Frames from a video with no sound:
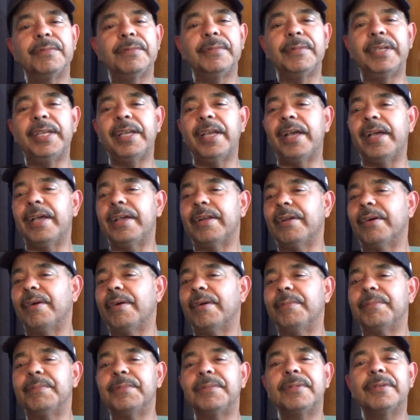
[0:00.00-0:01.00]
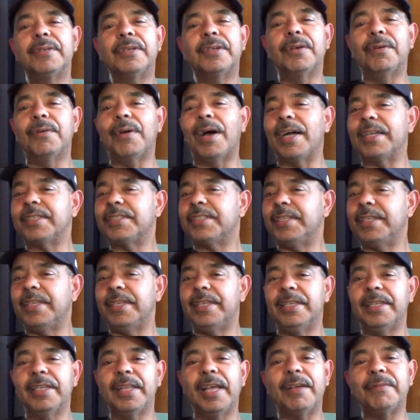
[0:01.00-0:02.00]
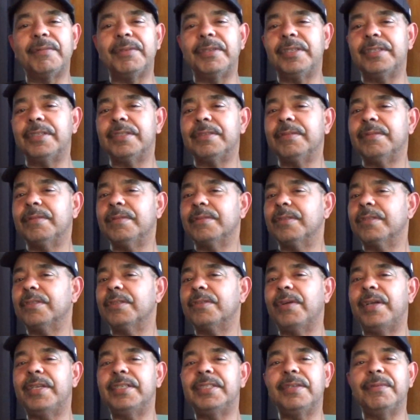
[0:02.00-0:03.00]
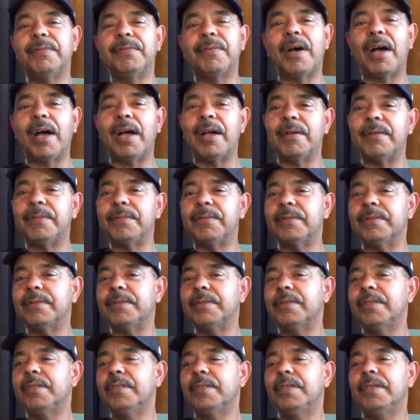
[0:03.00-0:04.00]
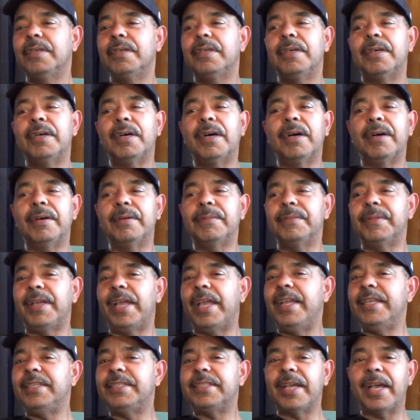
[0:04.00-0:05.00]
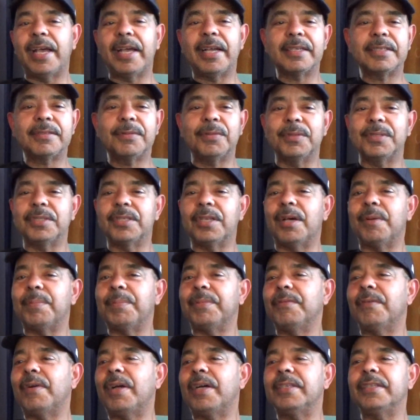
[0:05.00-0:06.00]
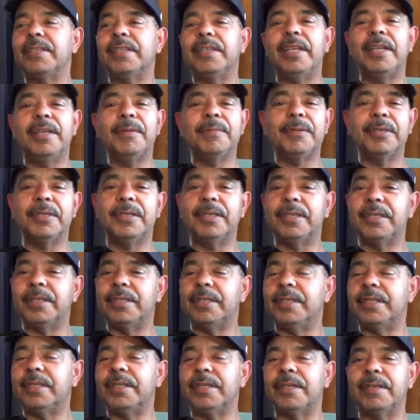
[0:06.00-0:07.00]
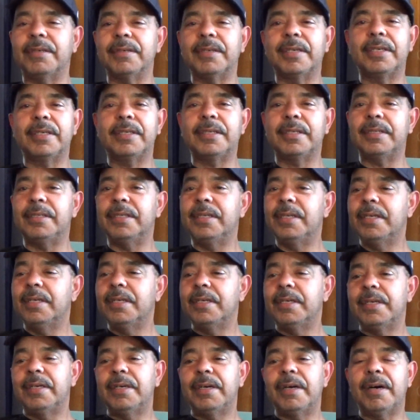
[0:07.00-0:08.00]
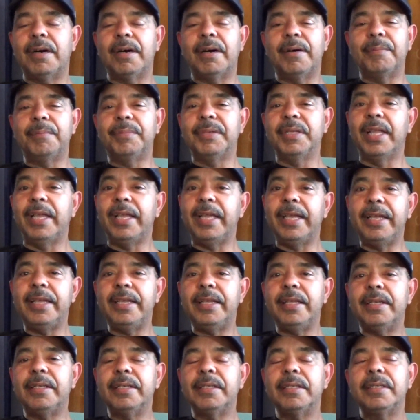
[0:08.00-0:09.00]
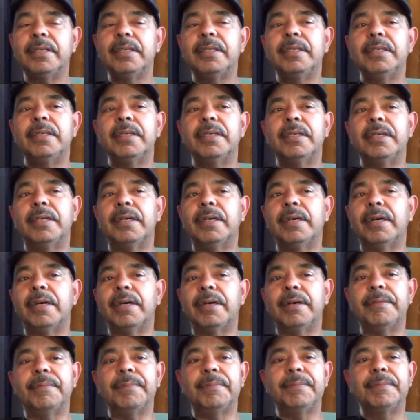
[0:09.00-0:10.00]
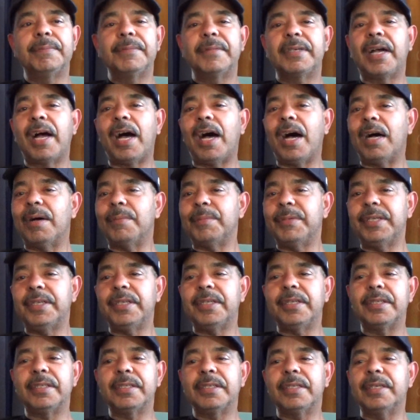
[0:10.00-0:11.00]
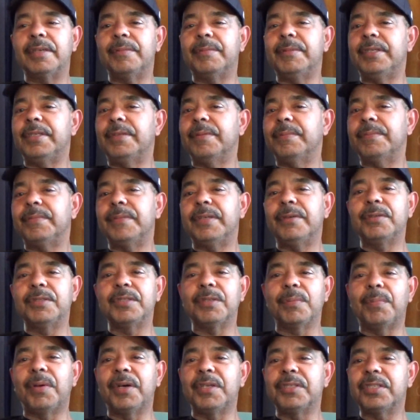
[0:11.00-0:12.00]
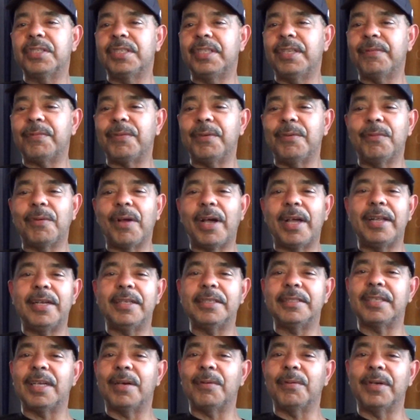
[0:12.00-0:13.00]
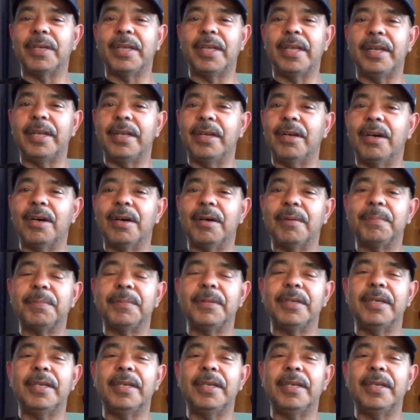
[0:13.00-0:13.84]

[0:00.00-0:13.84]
We had Karachi 11, Crazy Five. Ajax was up around the neighborhood. Blade, Comet. I mean, it was a bunch of different writers that were getting up,